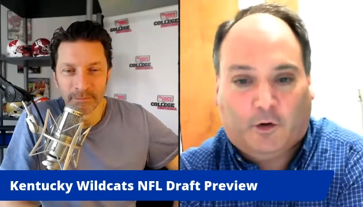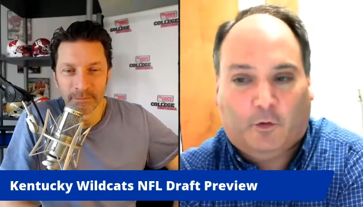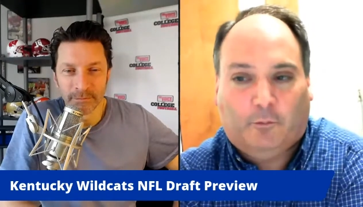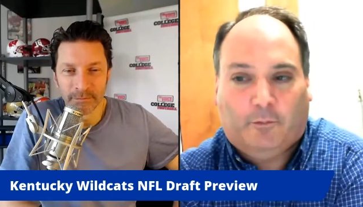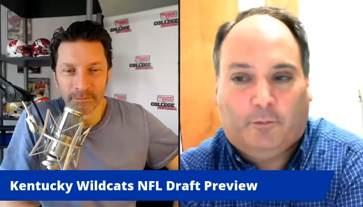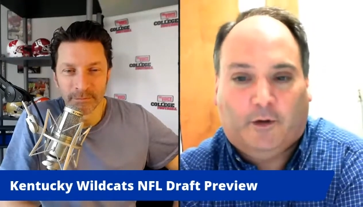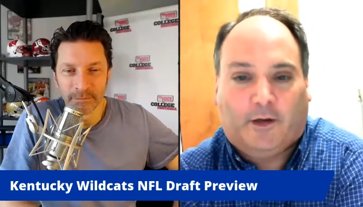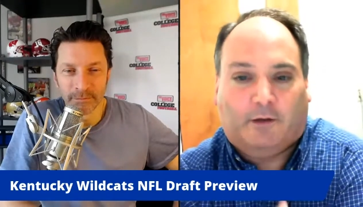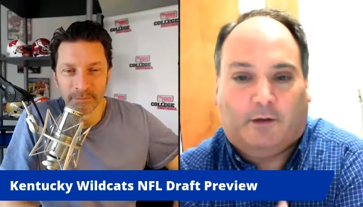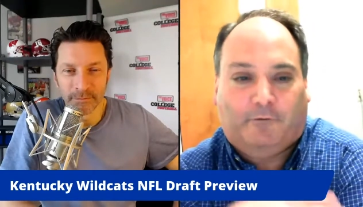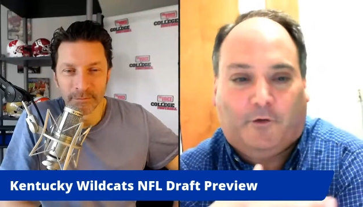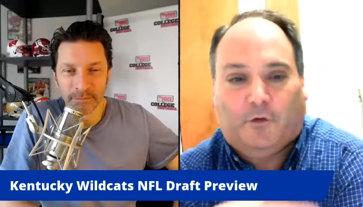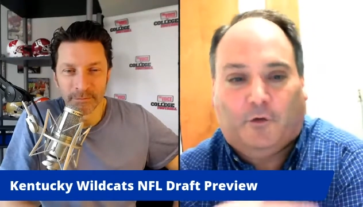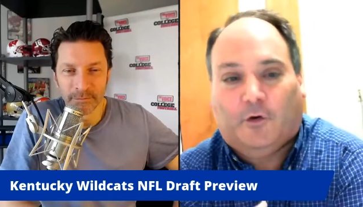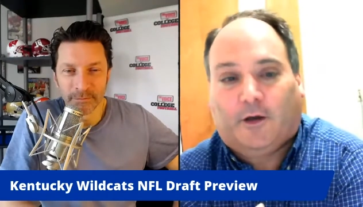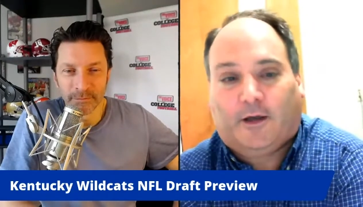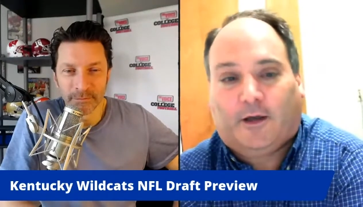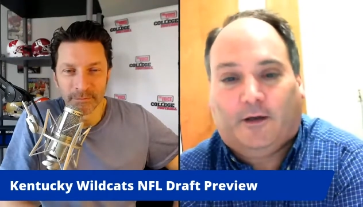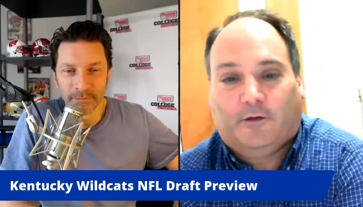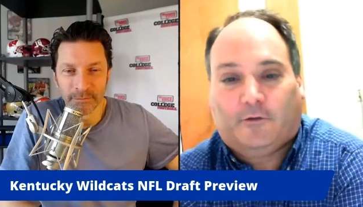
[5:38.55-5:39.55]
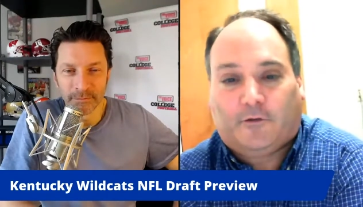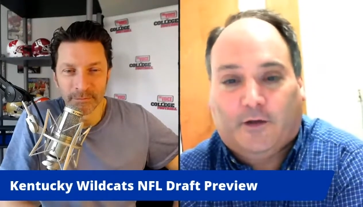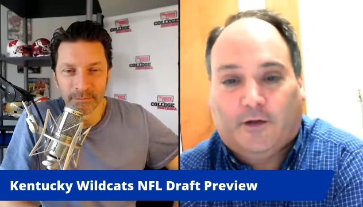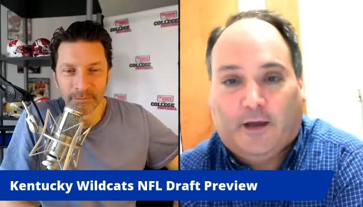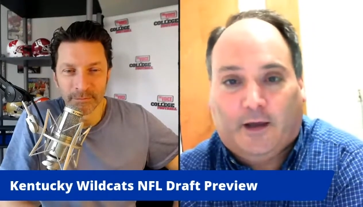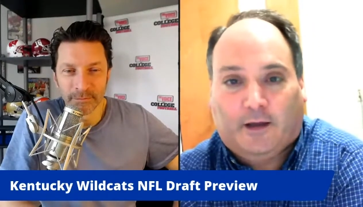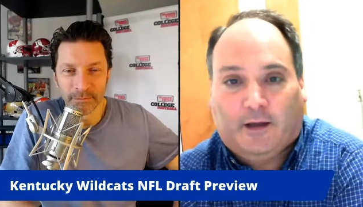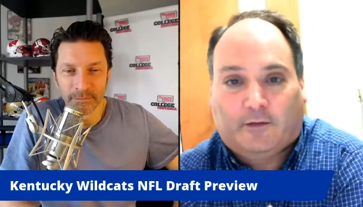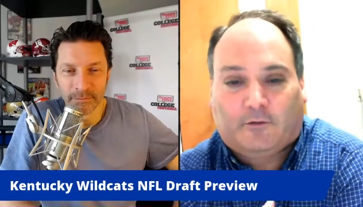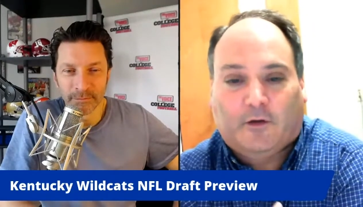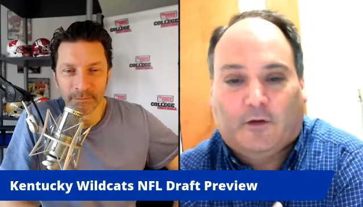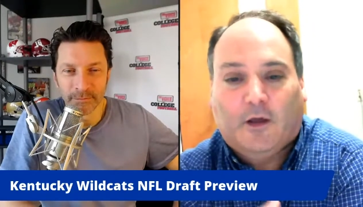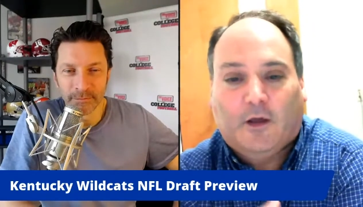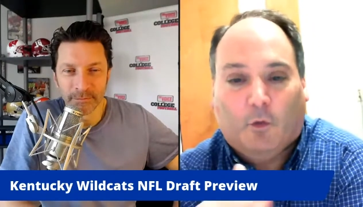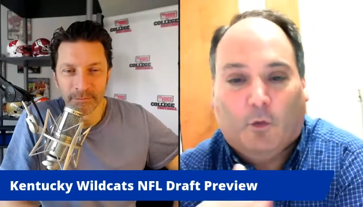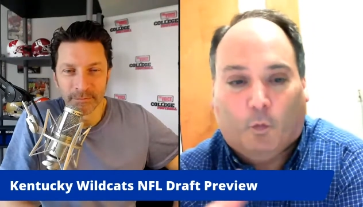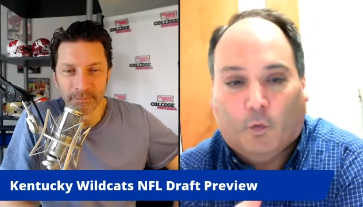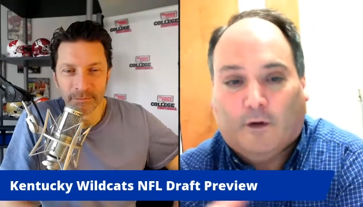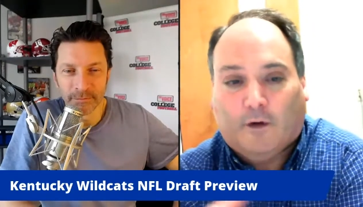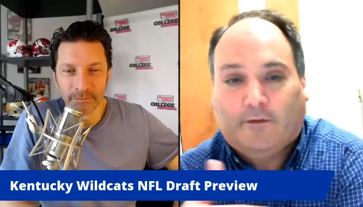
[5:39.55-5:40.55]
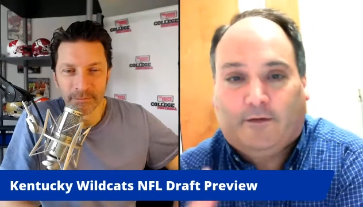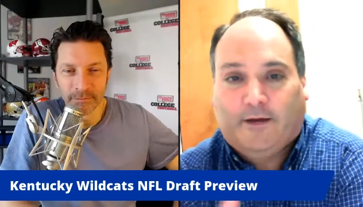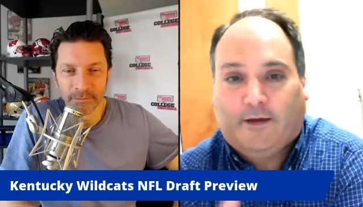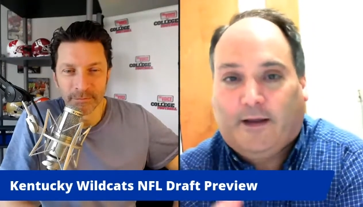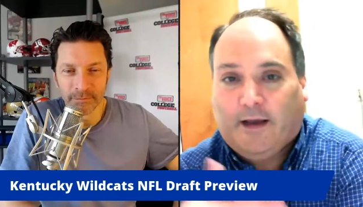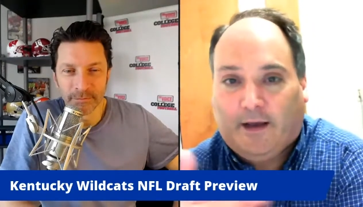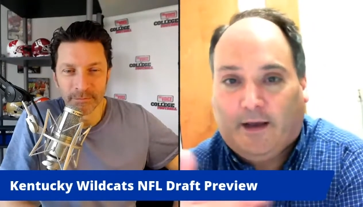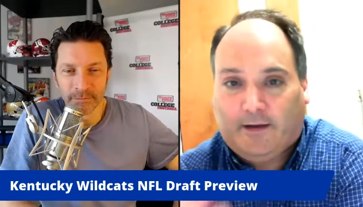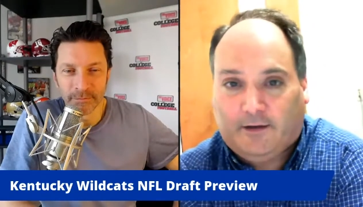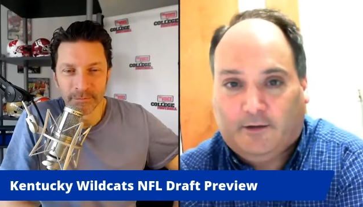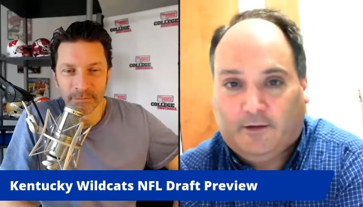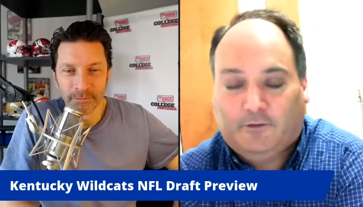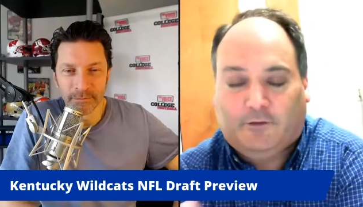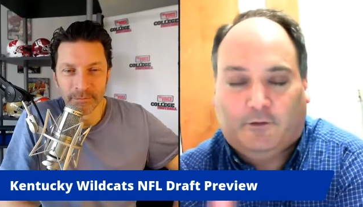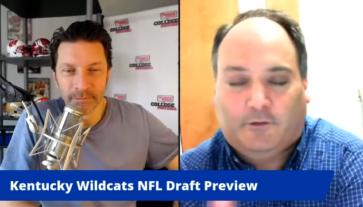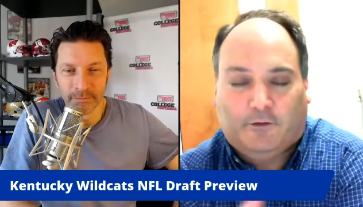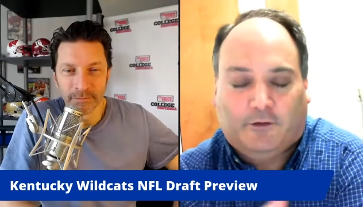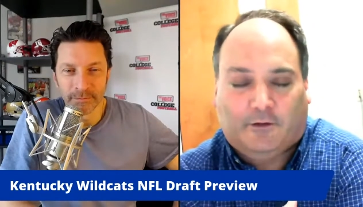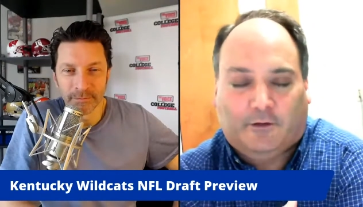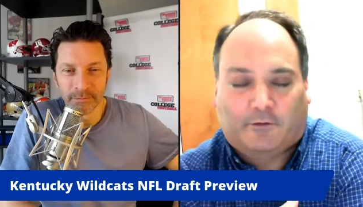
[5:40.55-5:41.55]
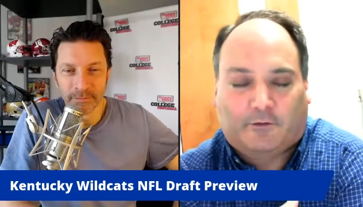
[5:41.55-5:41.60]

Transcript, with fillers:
Speaker 1: But if you look at his stats, once he got into this,